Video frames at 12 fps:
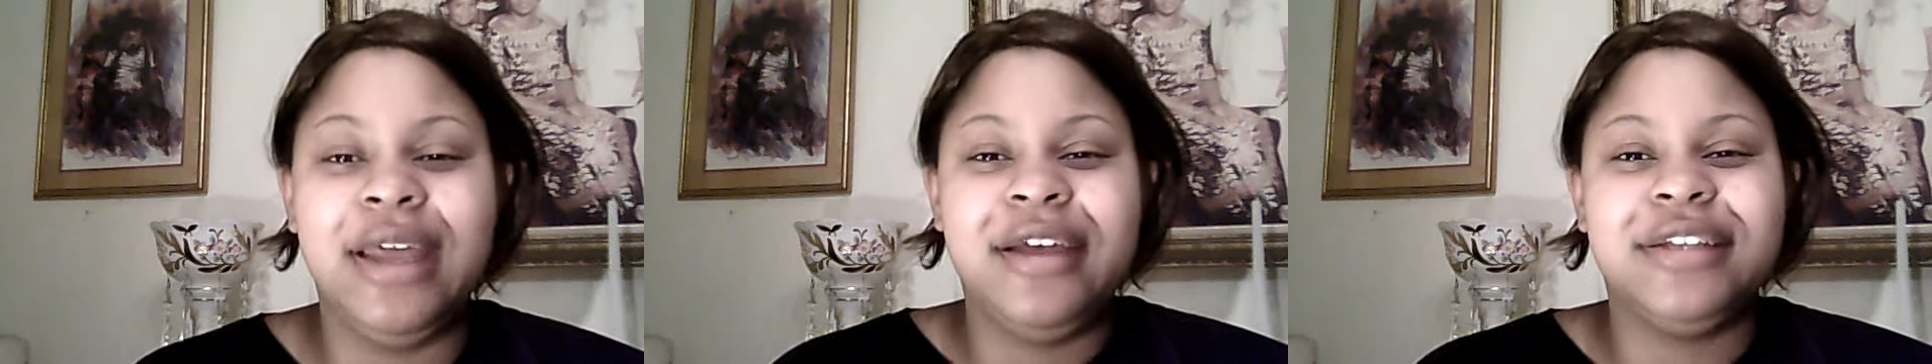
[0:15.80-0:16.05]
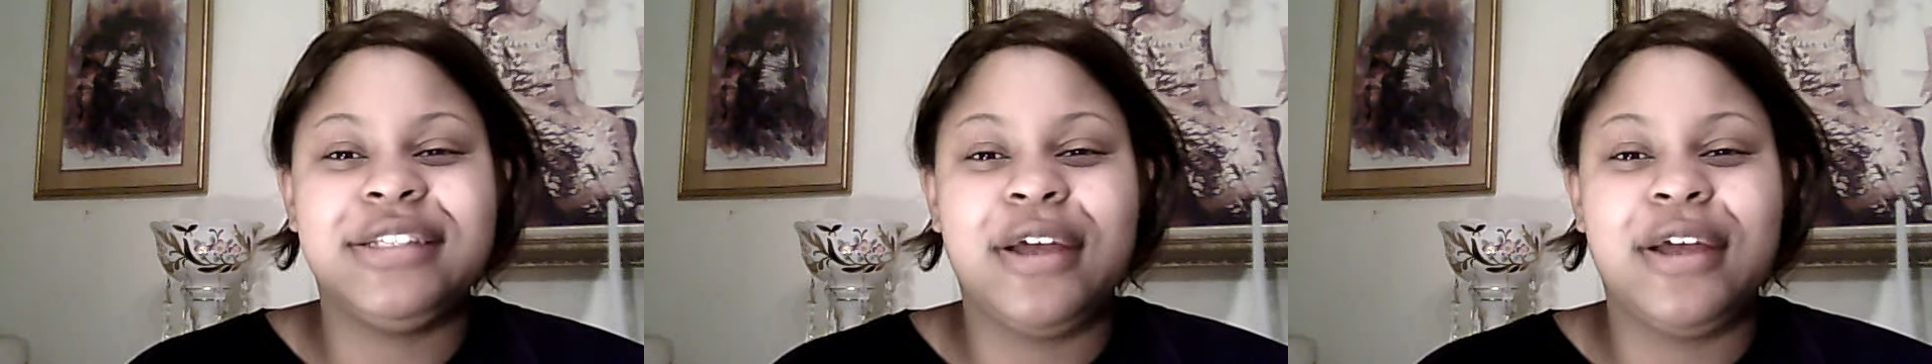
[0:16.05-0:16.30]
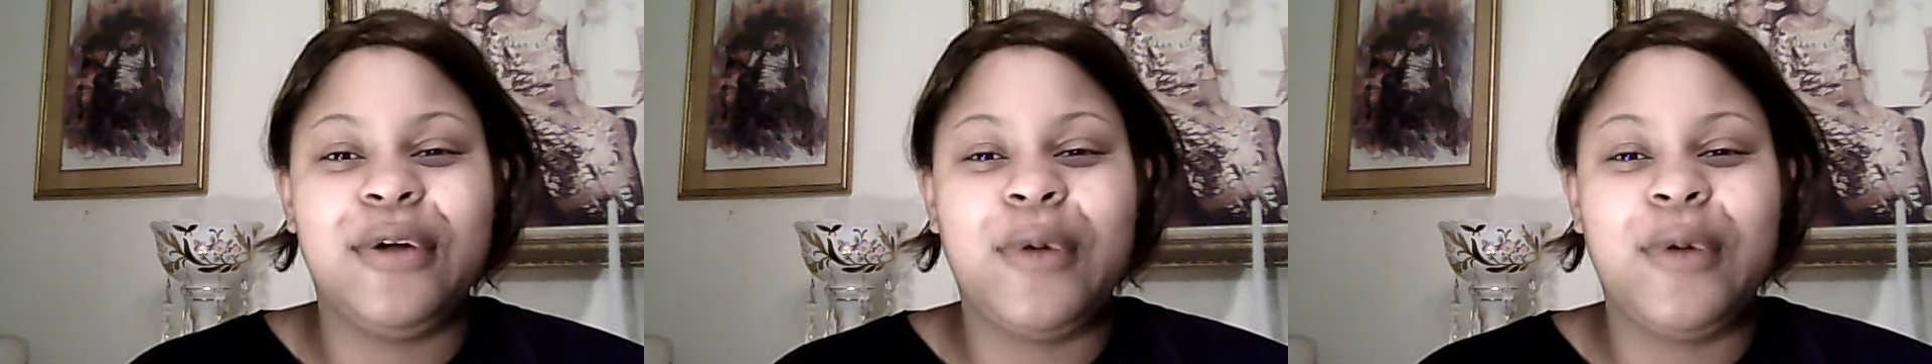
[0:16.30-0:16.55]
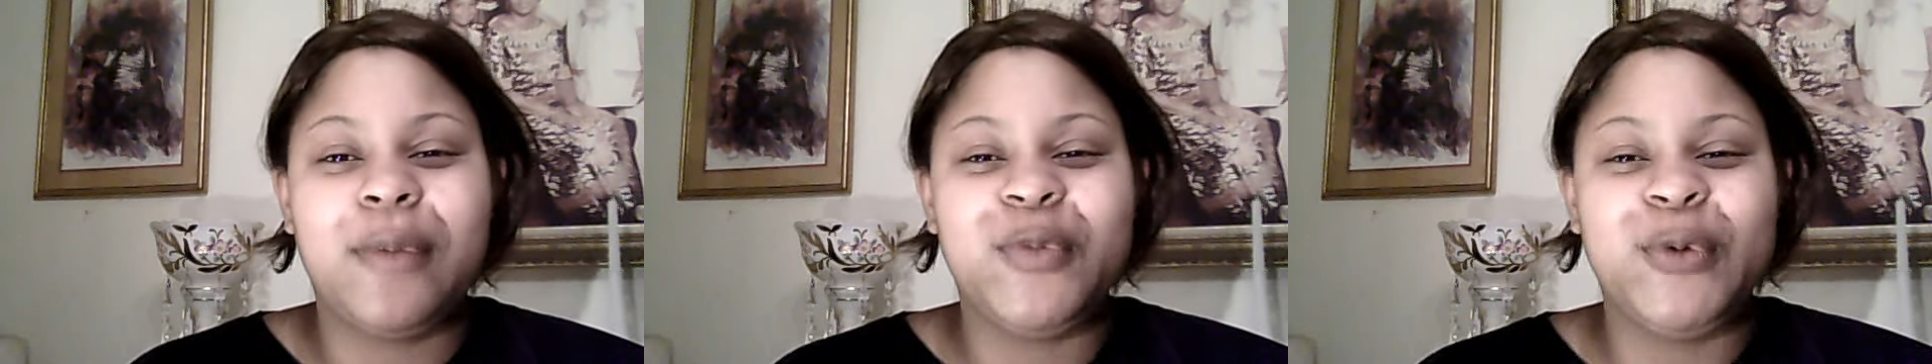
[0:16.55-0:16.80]
So
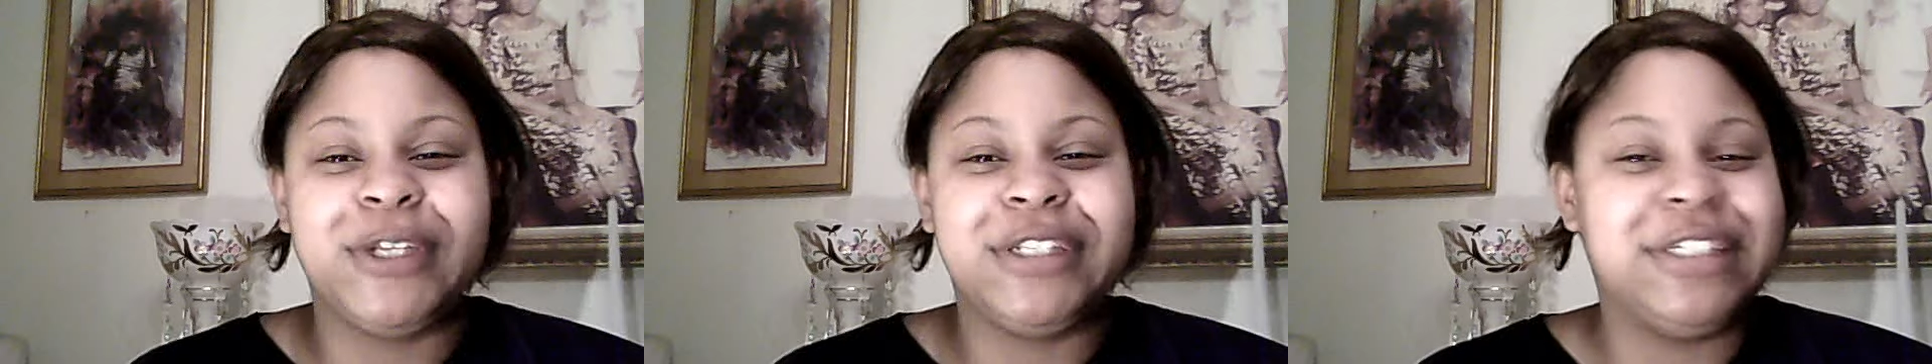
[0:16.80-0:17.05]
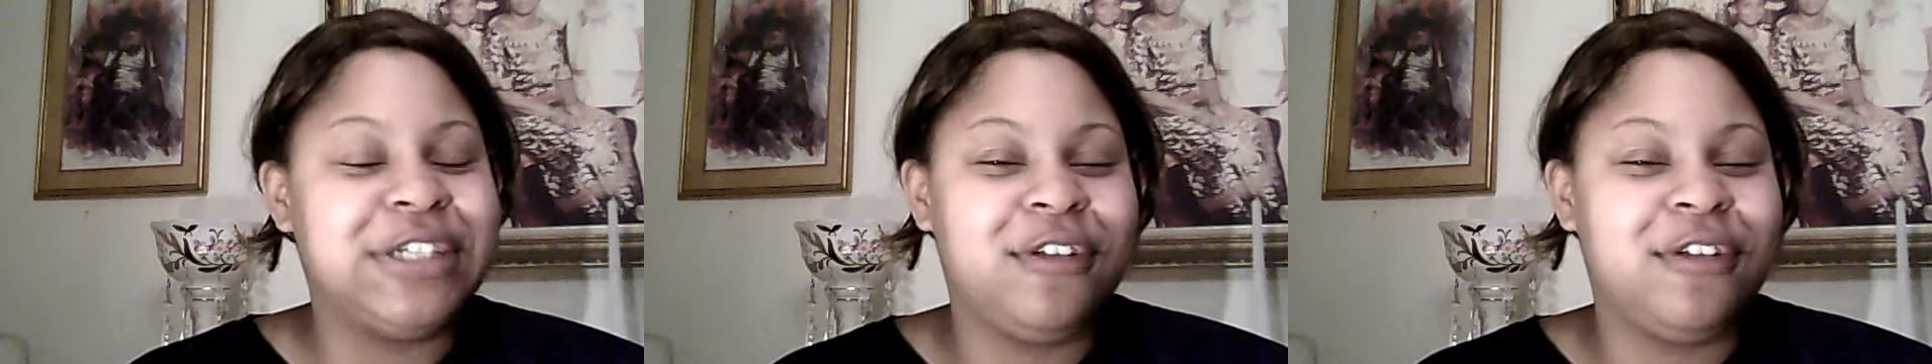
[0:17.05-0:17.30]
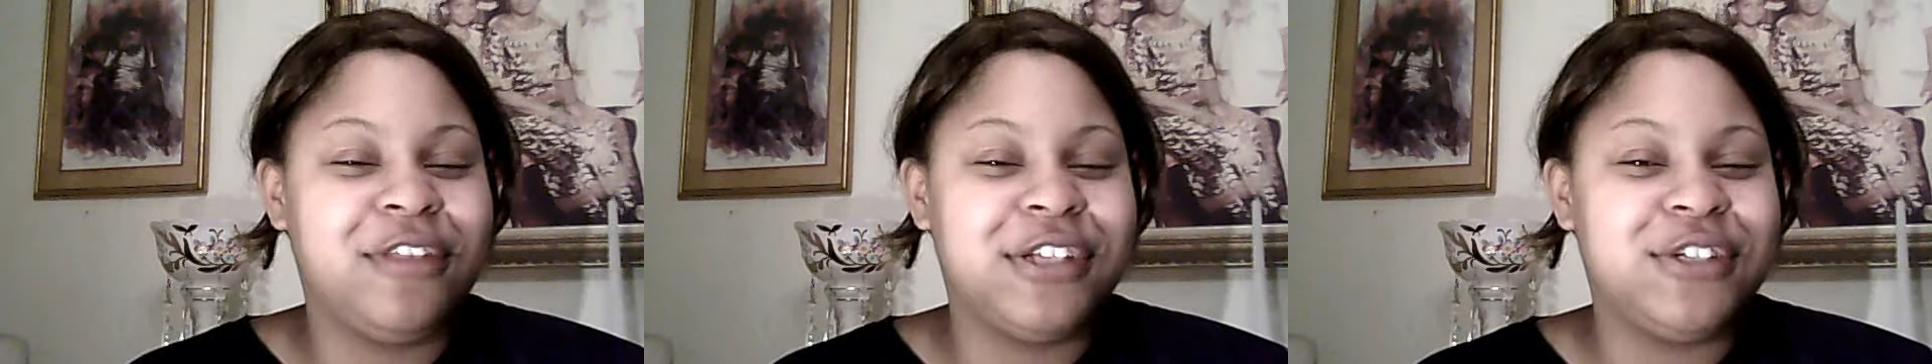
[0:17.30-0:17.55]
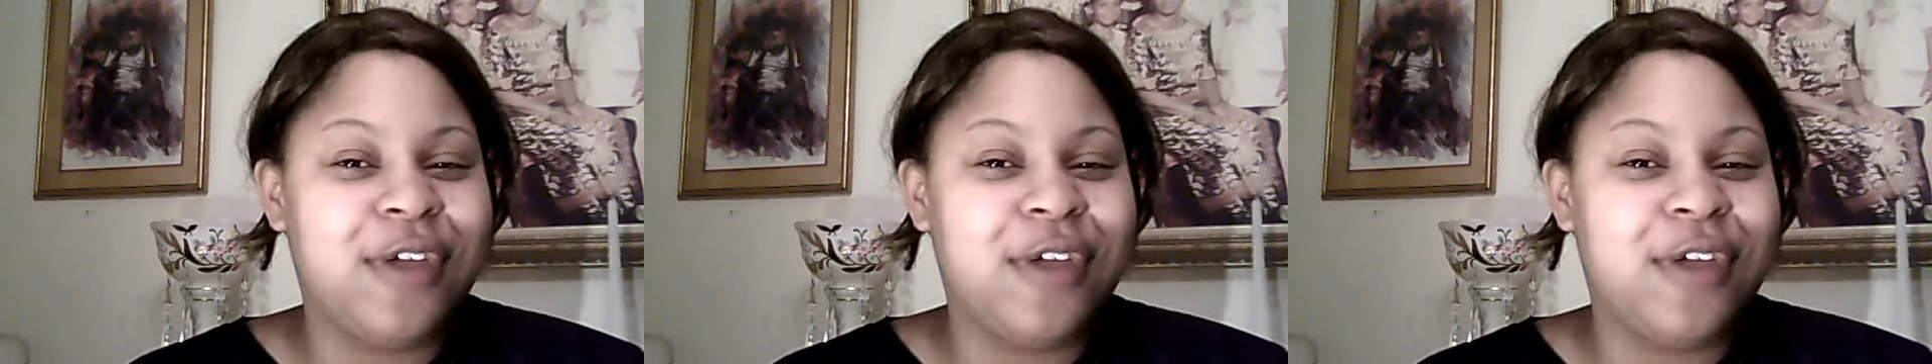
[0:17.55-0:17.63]
I'm going to show you that you